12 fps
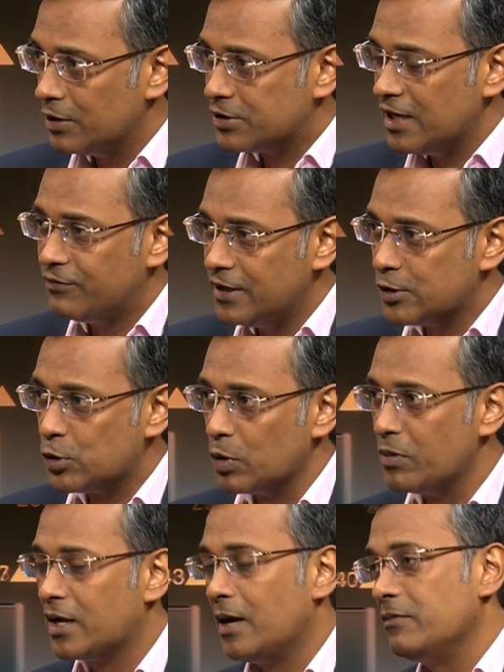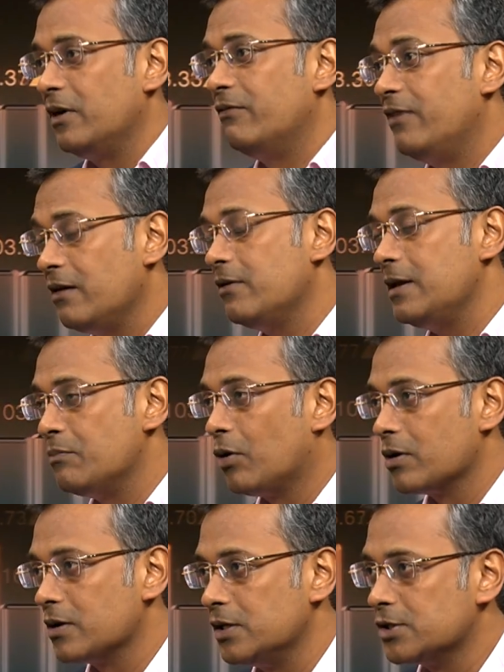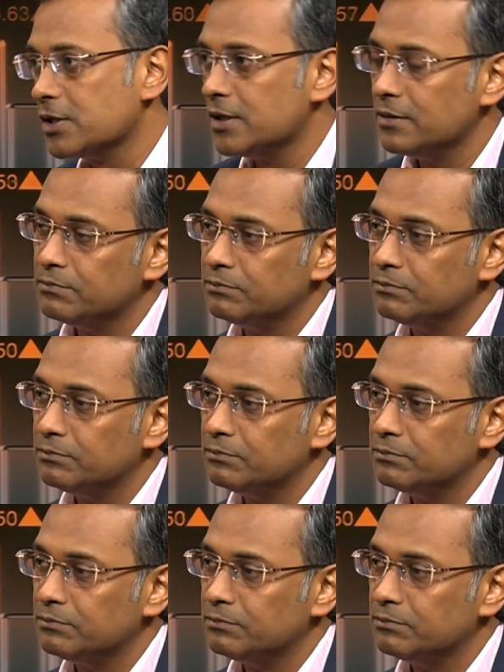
safety is going to become a very, very important concern.